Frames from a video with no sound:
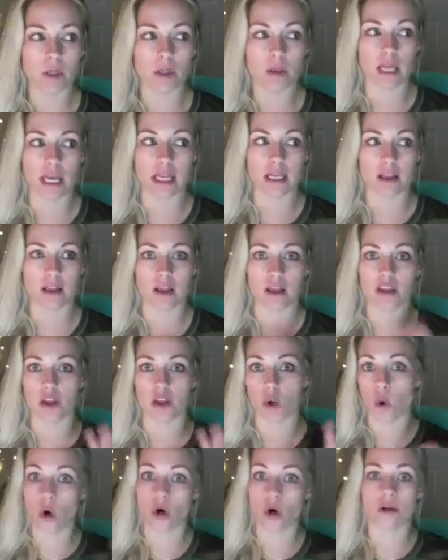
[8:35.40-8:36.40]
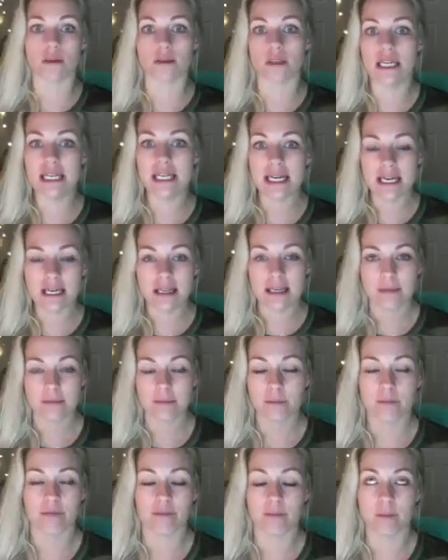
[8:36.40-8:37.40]
like your
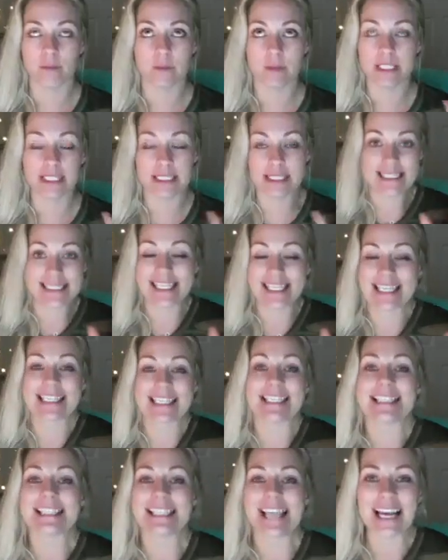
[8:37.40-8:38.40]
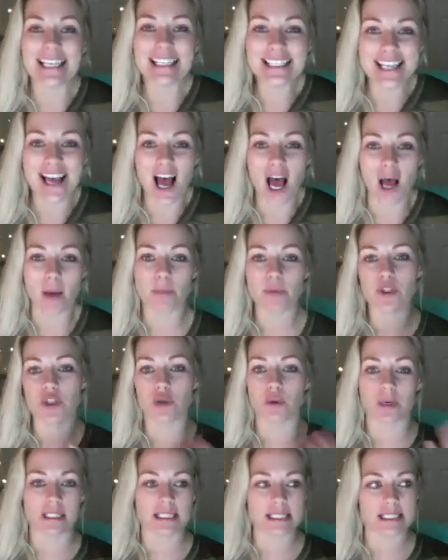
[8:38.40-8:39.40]
success up
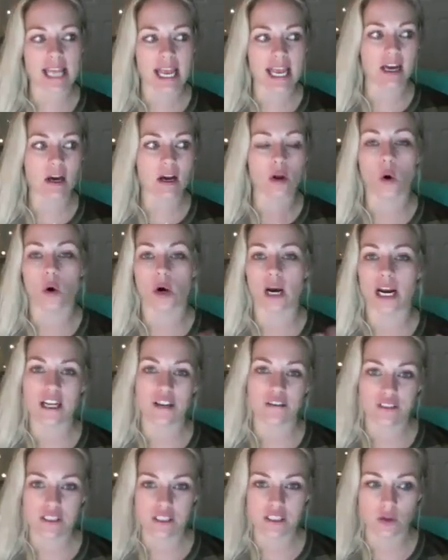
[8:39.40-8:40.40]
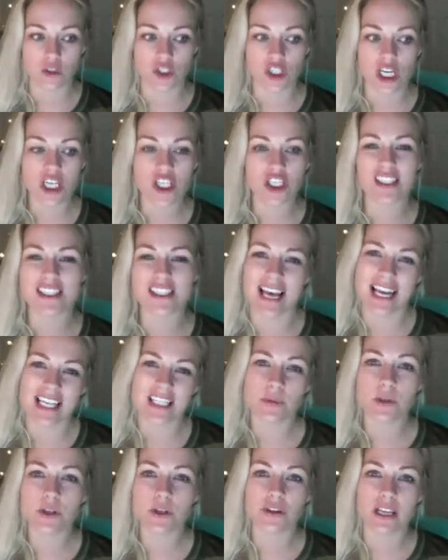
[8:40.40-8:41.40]
to a scale or any physical changes,
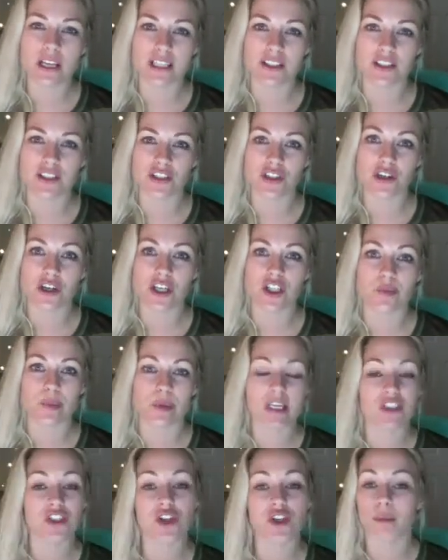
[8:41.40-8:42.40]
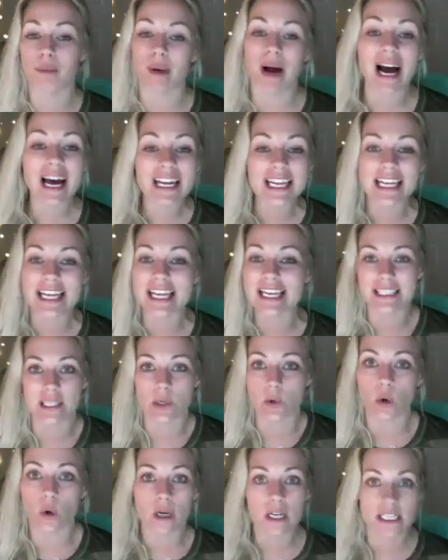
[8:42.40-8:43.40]
that's when you can get discouraged, because your body is
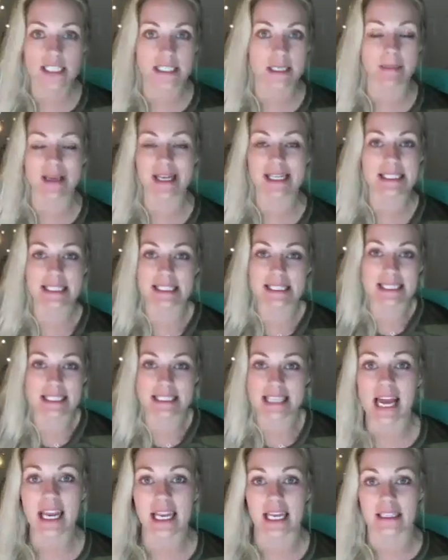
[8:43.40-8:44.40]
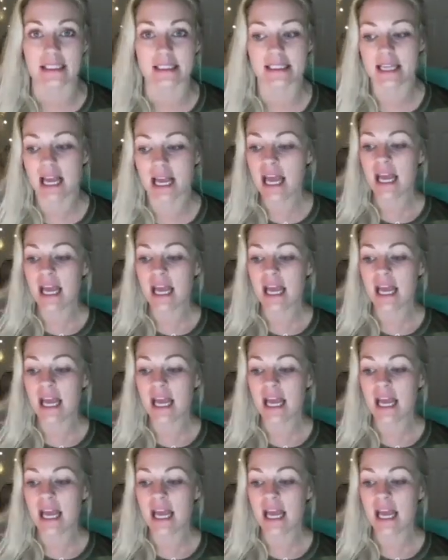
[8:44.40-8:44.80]
an organism. It's science.